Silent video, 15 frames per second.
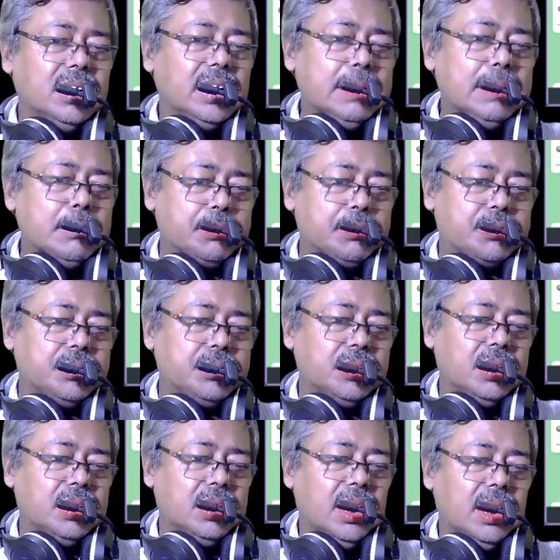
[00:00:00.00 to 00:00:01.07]
removed.
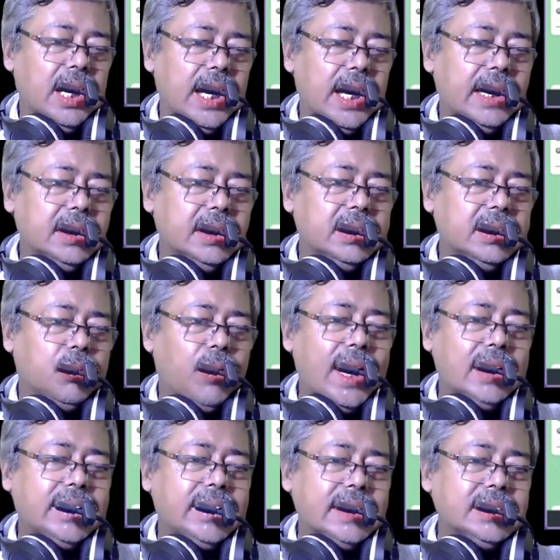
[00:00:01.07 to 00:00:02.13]
And
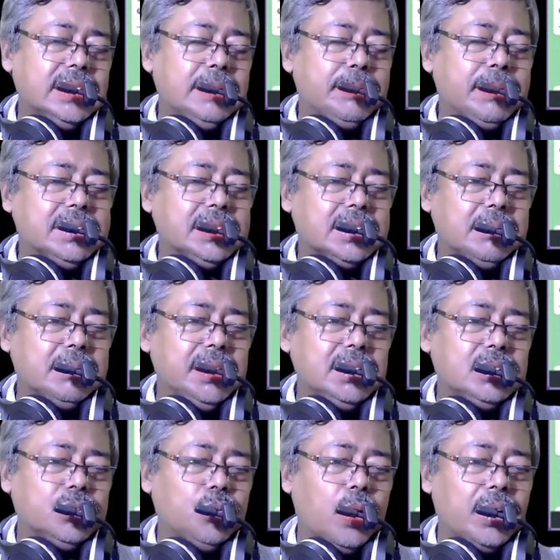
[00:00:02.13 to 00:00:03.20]
where transit dependency
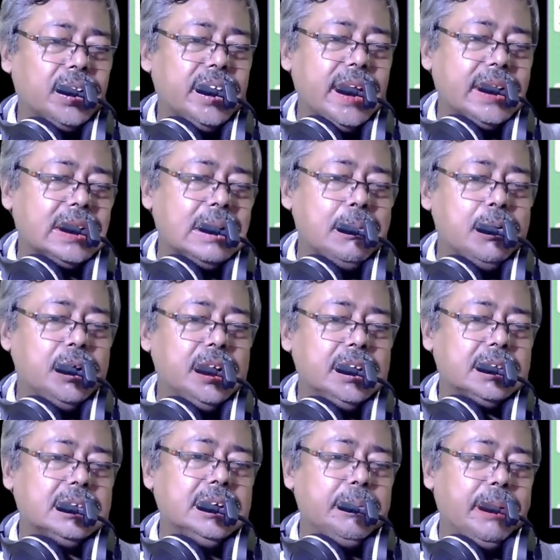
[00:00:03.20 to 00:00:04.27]
means non-key attribute
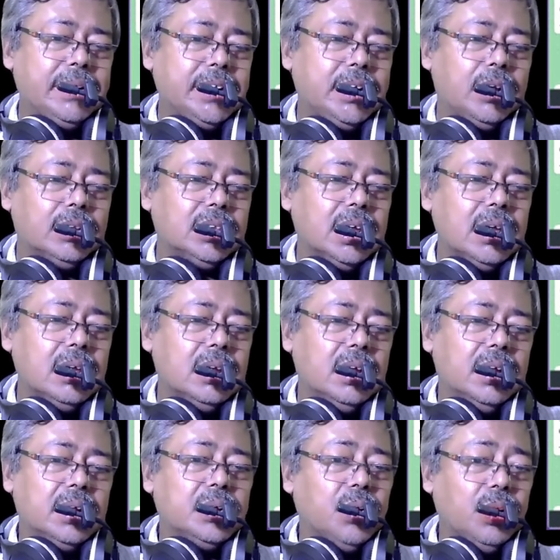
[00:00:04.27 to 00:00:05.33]
is dependent on the
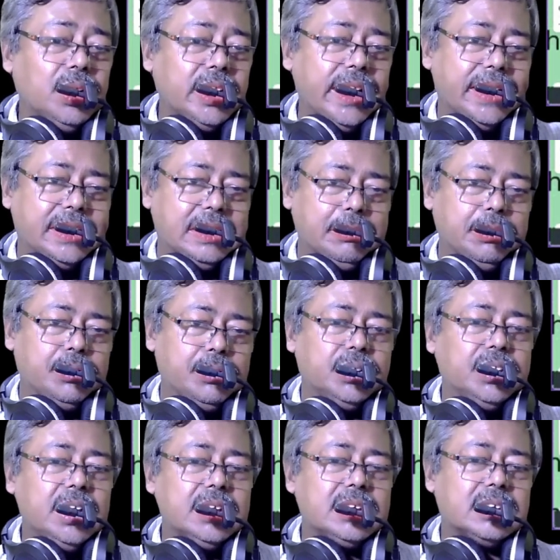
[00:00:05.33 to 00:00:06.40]
non-key attribute.
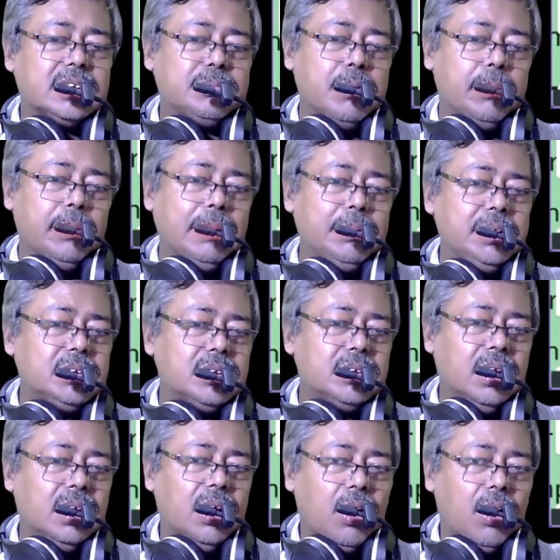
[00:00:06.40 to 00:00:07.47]
This problem is
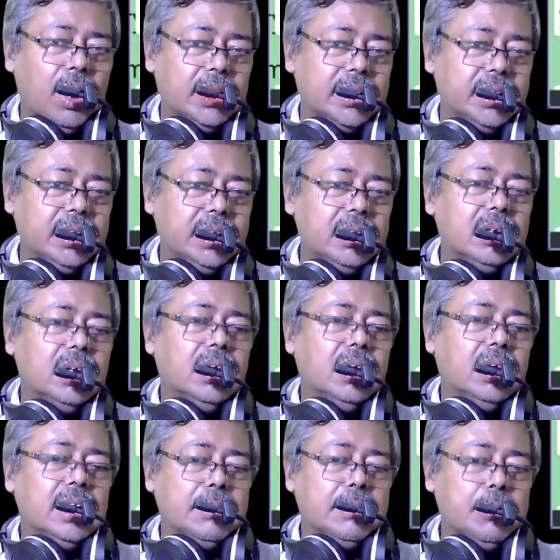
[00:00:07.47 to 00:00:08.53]
already
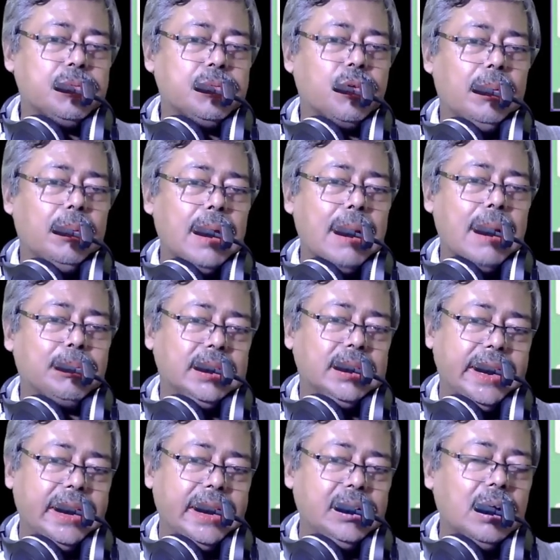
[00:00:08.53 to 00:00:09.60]
removed from after
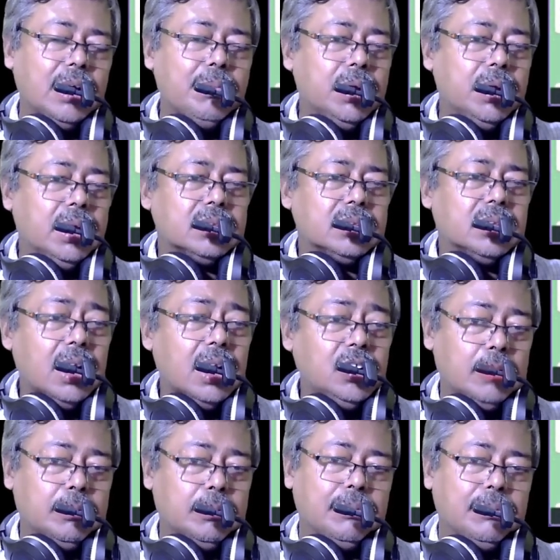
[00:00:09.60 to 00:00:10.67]
the end of third
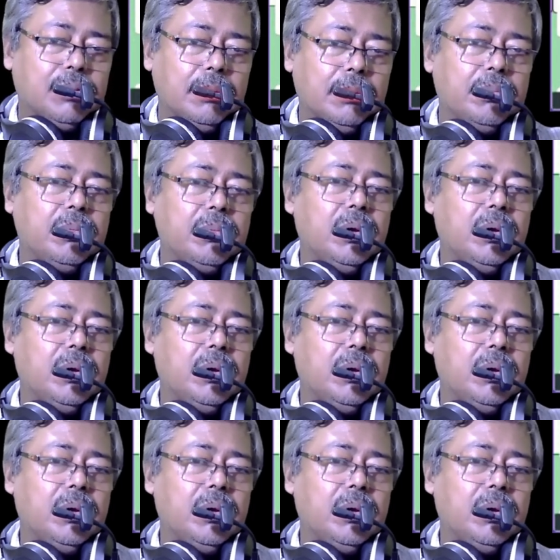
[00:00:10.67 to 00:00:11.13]
normal form.